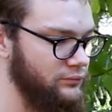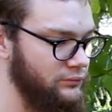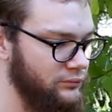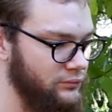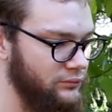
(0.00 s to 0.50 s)

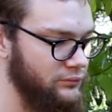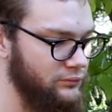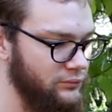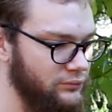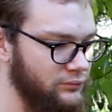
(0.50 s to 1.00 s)

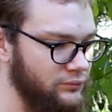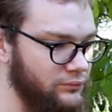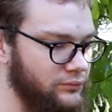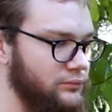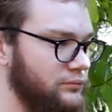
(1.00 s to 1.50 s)

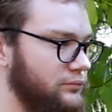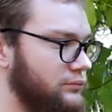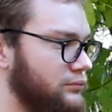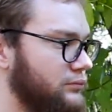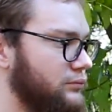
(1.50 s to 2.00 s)

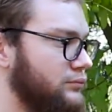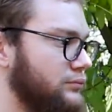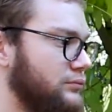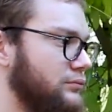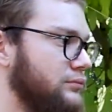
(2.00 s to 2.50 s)

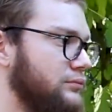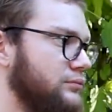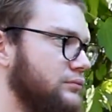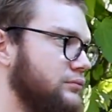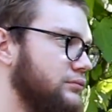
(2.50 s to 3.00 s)

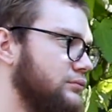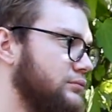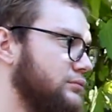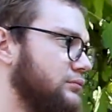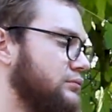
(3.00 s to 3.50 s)

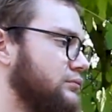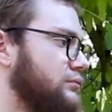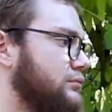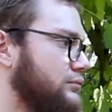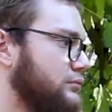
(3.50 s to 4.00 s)

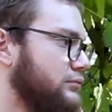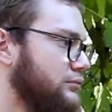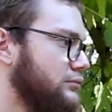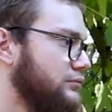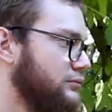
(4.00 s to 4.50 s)

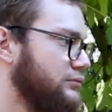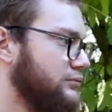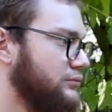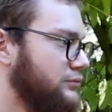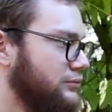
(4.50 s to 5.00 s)

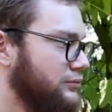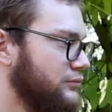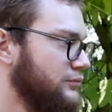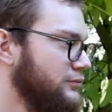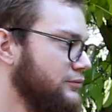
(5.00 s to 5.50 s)

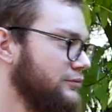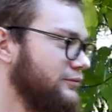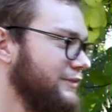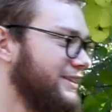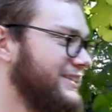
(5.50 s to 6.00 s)

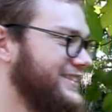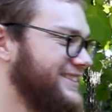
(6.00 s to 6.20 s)
(not speaking)